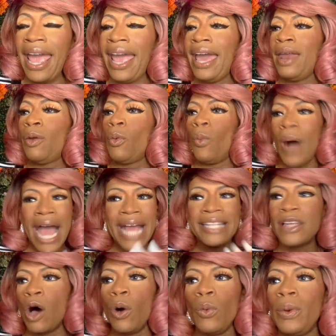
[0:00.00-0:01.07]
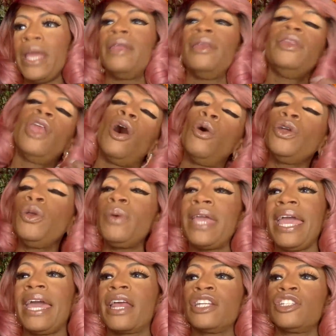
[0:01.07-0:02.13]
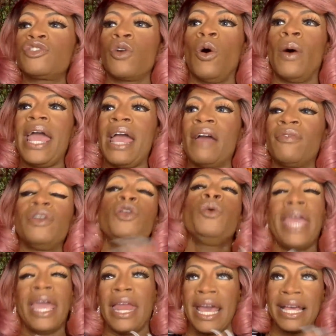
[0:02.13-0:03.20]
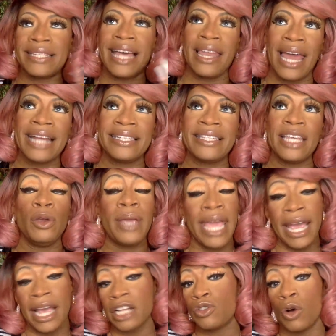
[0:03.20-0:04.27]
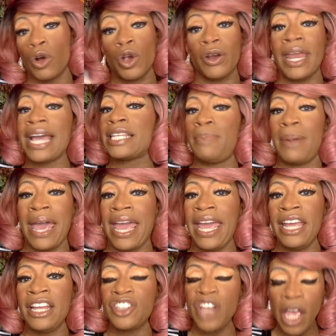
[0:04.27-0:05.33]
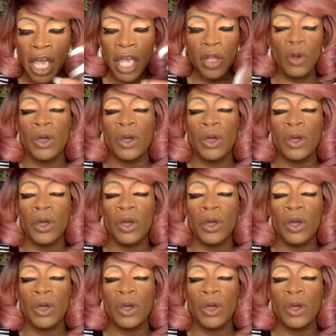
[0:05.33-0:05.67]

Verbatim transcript: And why don't we? No, you can't control every. You can't, as I like to say, you can't control your next page.